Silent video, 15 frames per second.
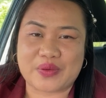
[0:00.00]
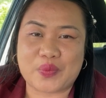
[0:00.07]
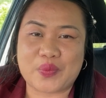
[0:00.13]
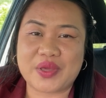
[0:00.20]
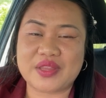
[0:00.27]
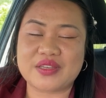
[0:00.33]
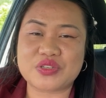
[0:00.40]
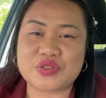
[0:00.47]

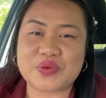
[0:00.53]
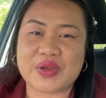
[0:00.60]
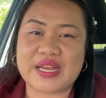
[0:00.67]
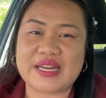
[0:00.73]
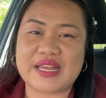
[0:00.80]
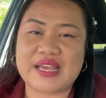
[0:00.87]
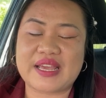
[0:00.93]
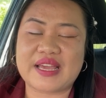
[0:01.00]
With the
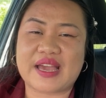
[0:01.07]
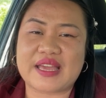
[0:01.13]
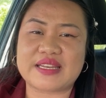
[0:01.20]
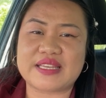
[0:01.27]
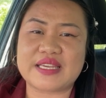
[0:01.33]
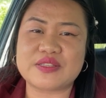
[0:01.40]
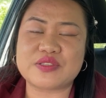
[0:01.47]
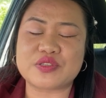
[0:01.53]
training, I
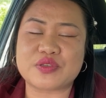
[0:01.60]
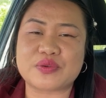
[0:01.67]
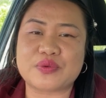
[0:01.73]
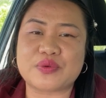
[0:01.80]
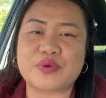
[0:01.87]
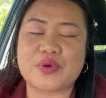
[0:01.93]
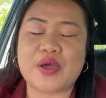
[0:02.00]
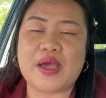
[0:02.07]
need
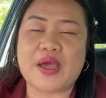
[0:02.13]
to